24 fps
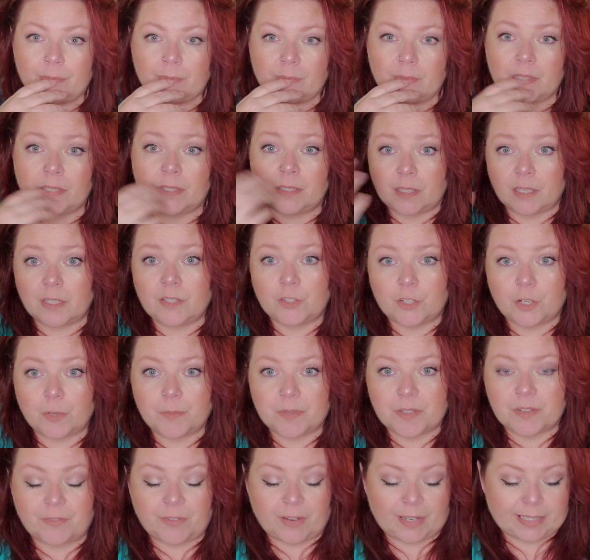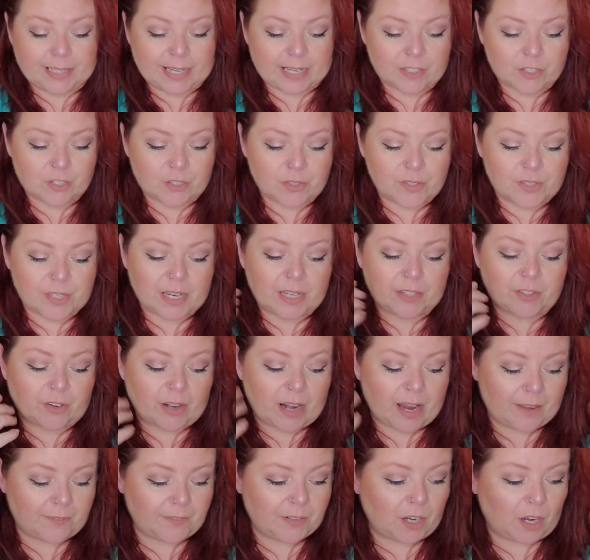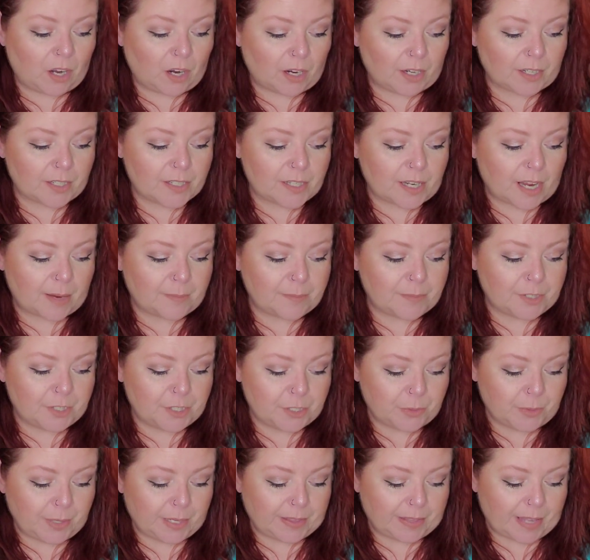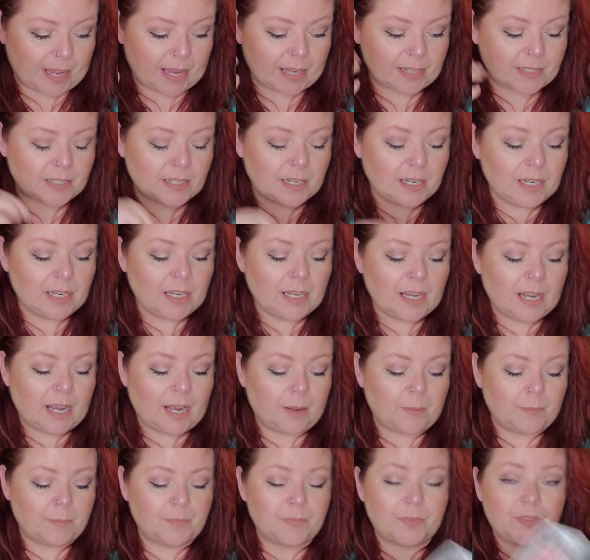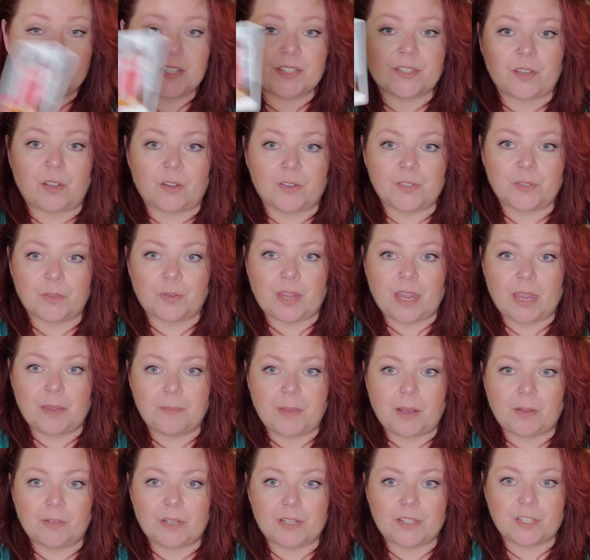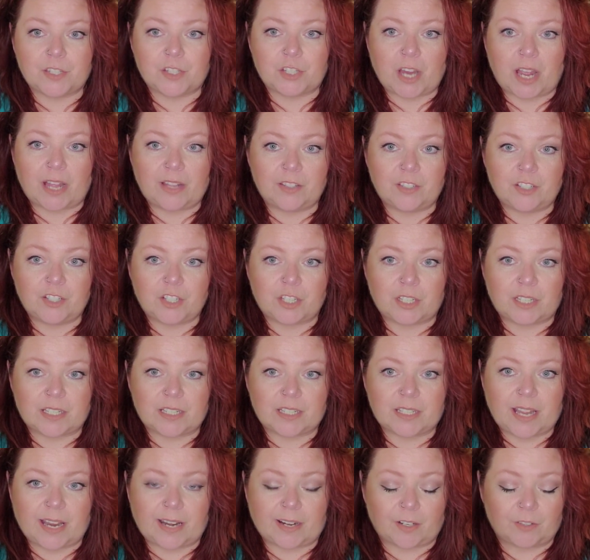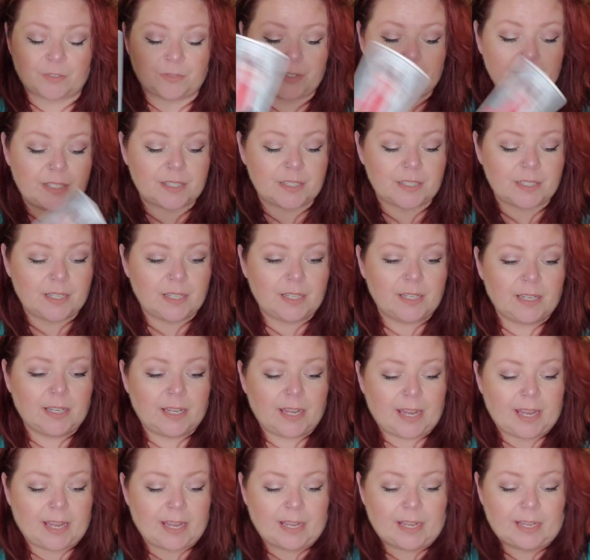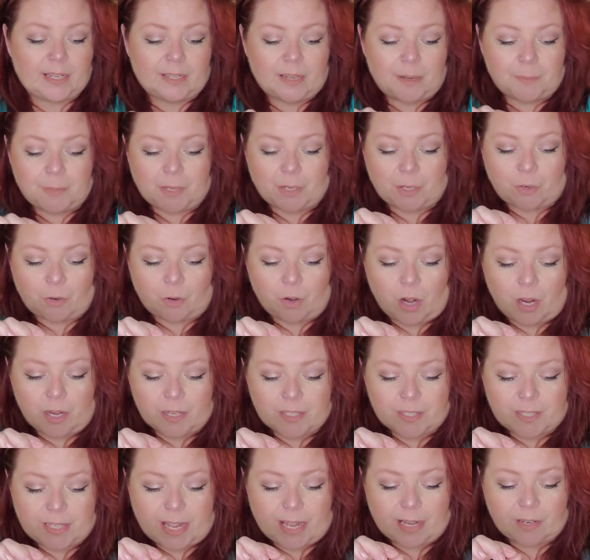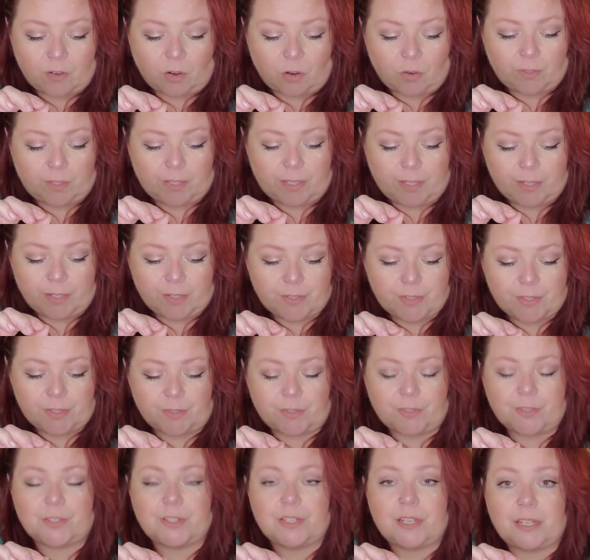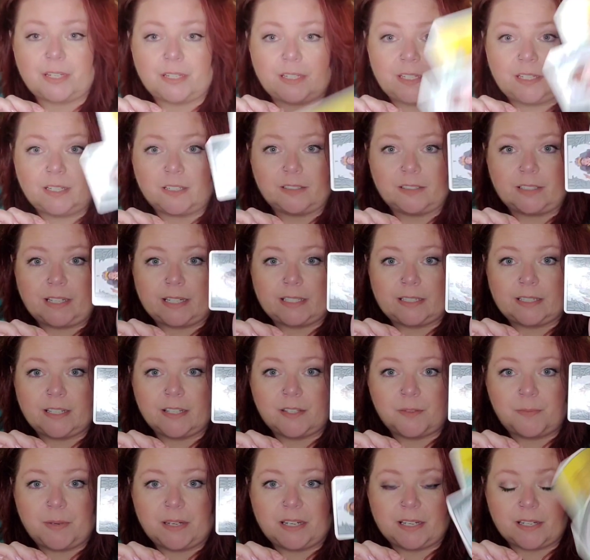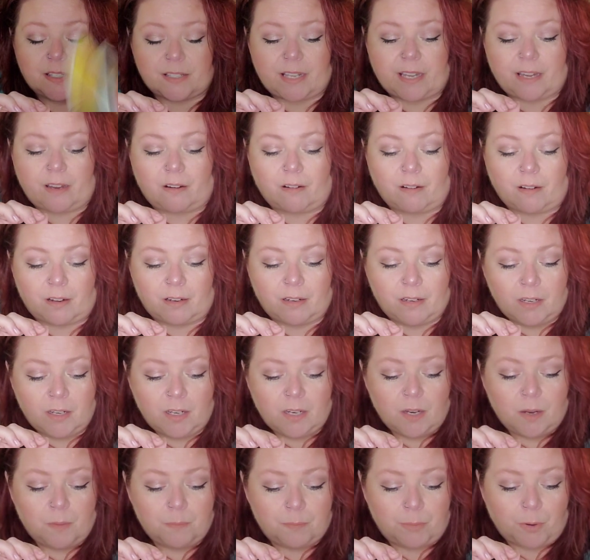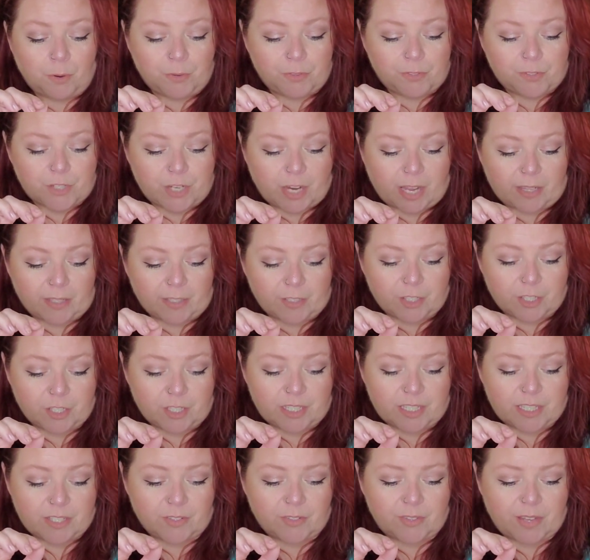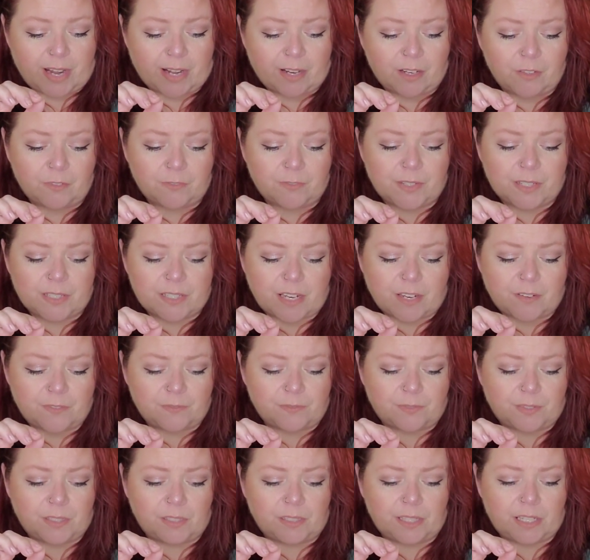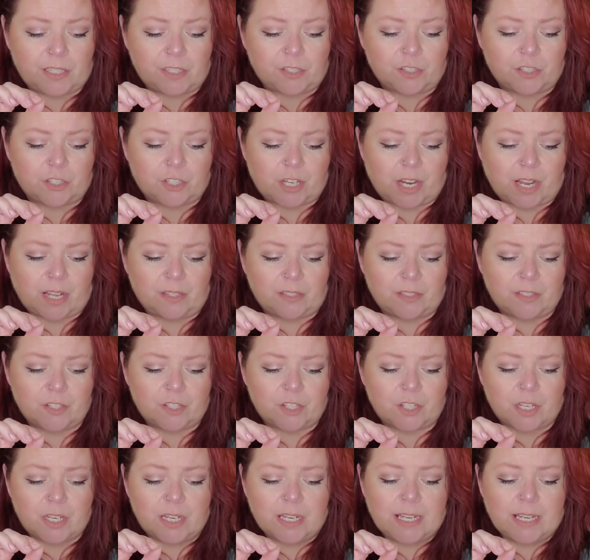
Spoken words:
in terms of financials, and you're having a hard time doing that. This also came out as a challenge. It is the Hierophant, and I'm going to cross that over here. So they're sitting here like this because they are both challenges here. The Hierophant, I feel like your challenge